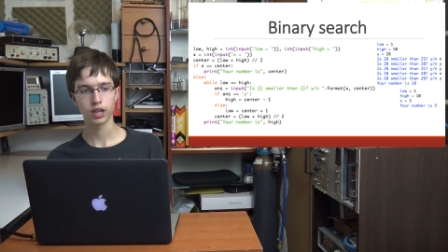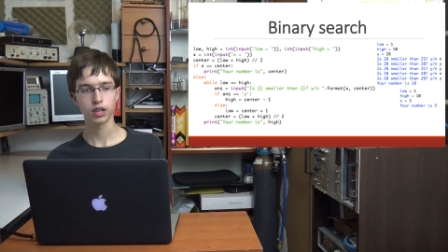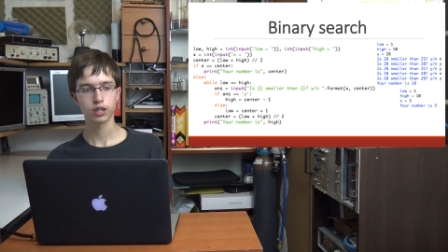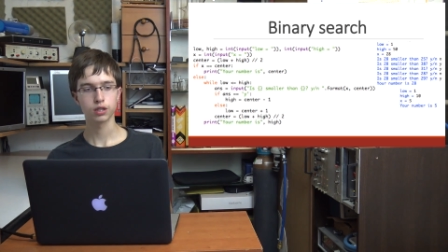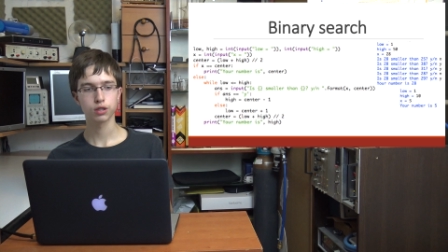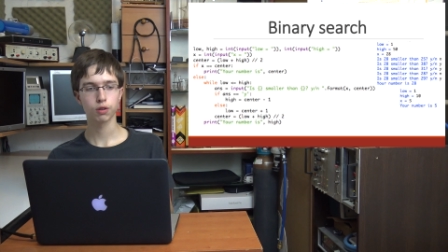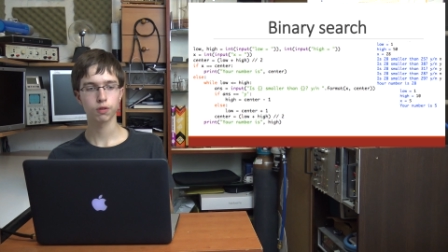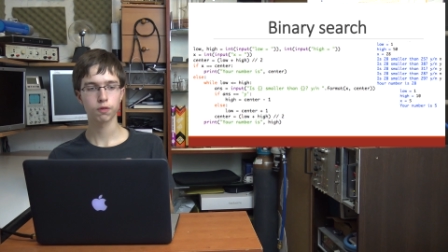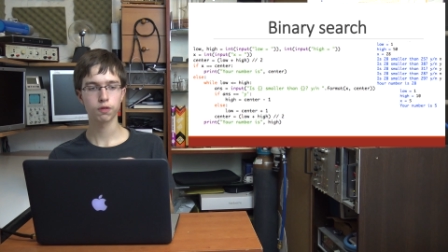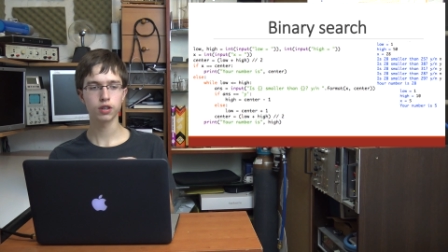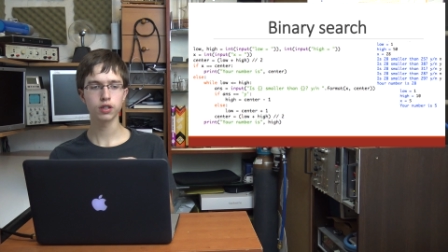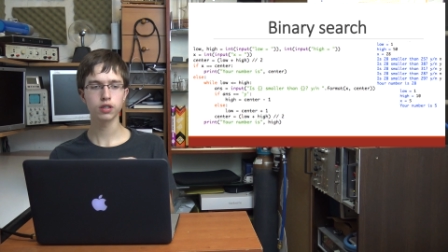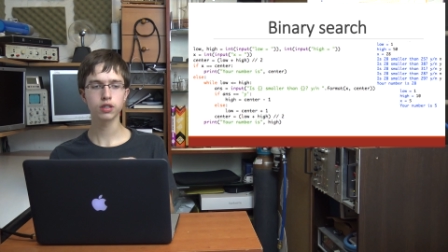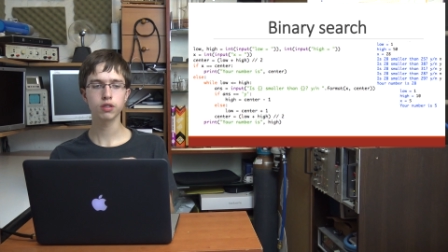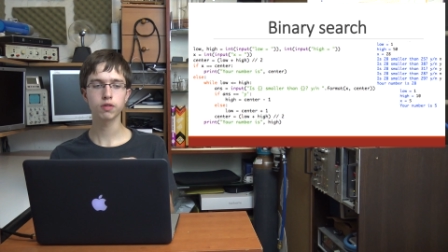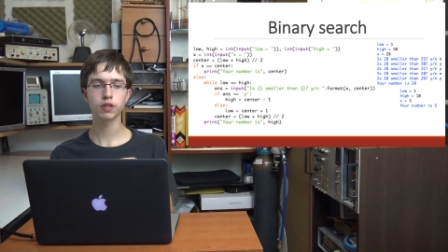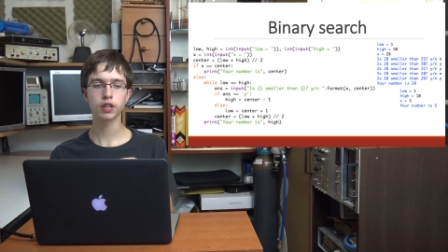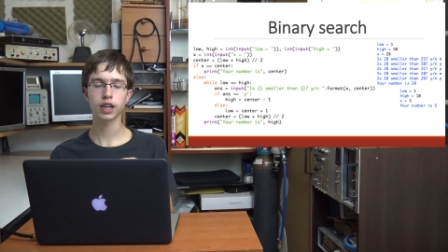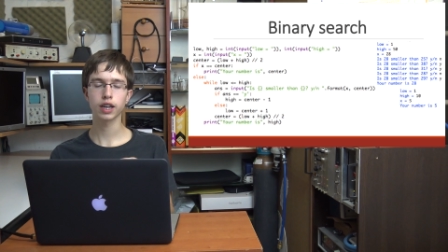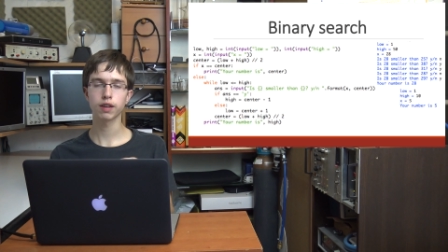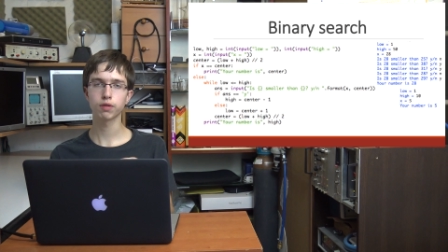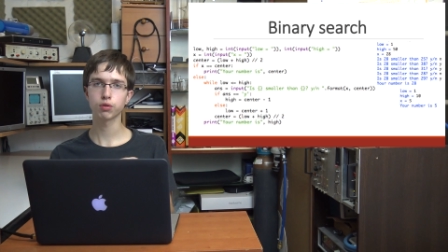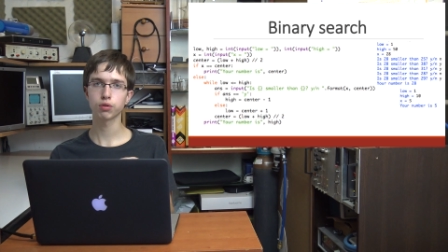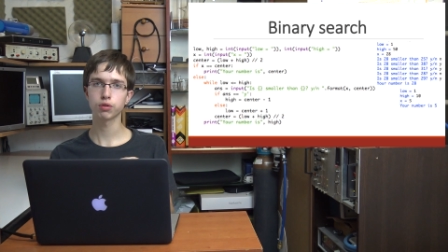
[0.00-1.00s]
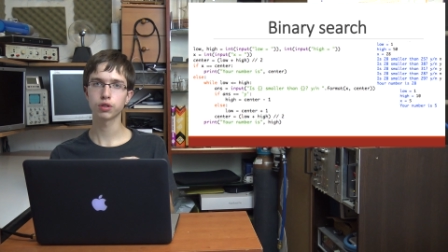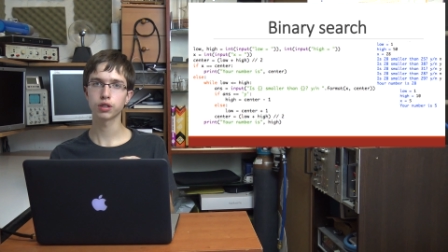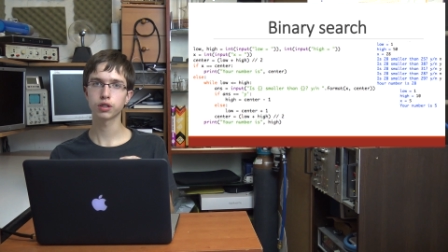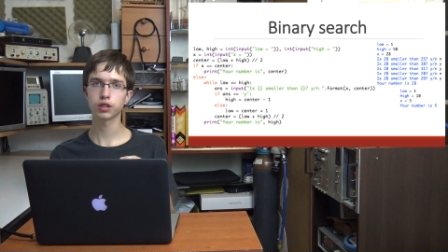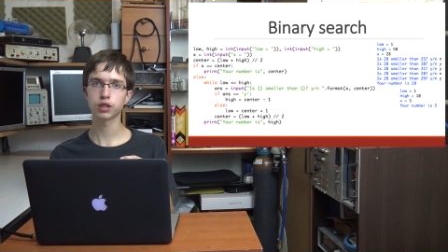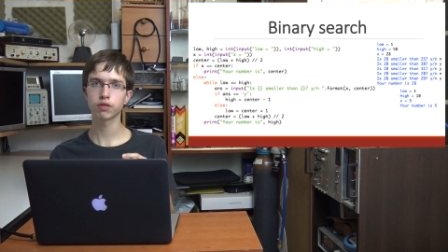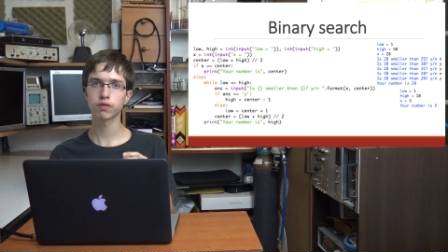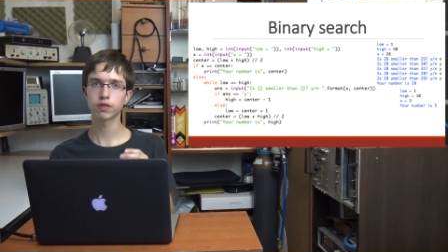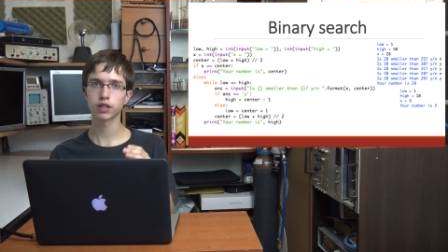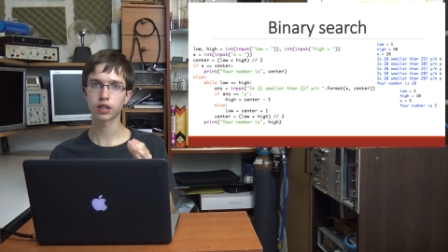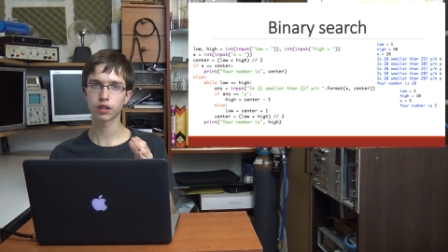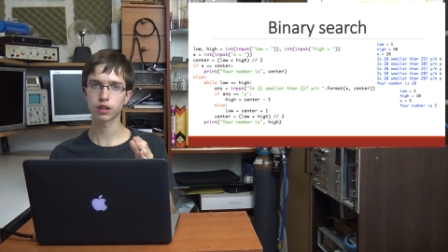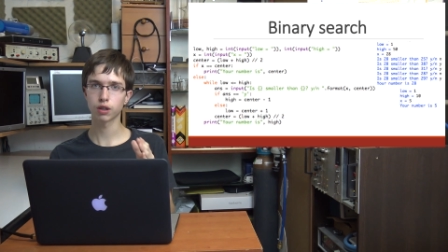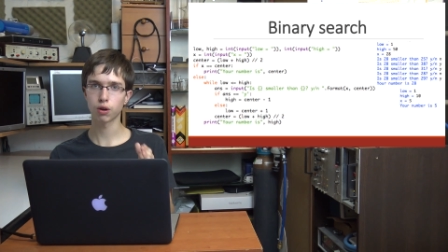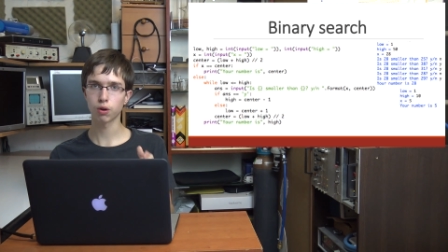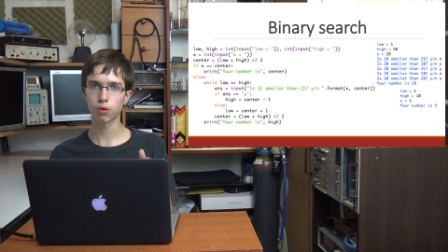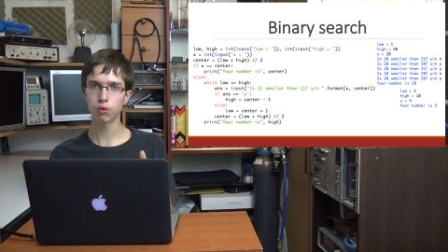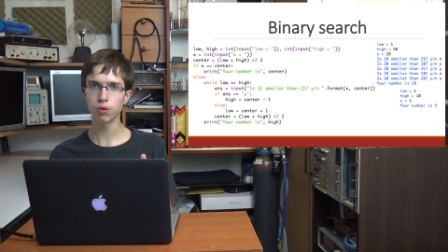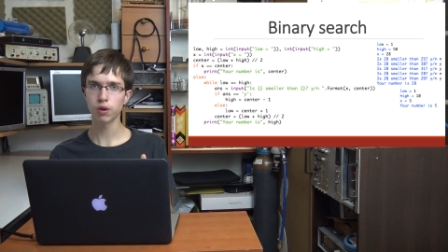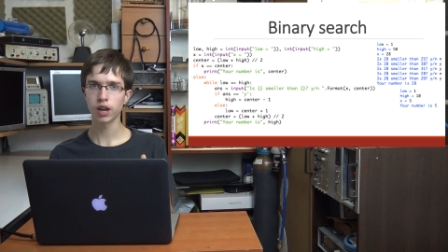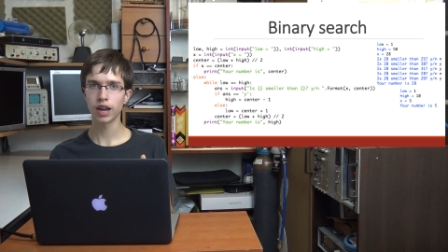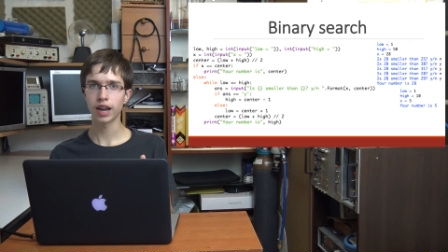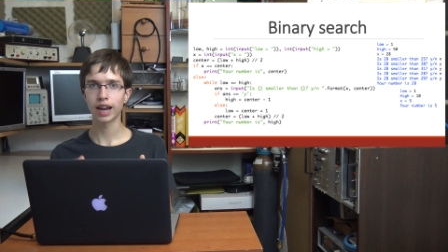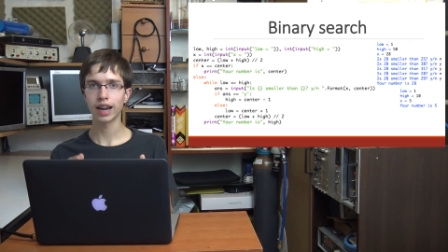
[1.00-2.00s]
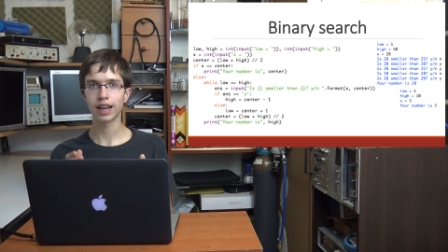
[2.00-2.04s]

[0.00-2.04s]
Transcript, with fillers: So first we have to determine low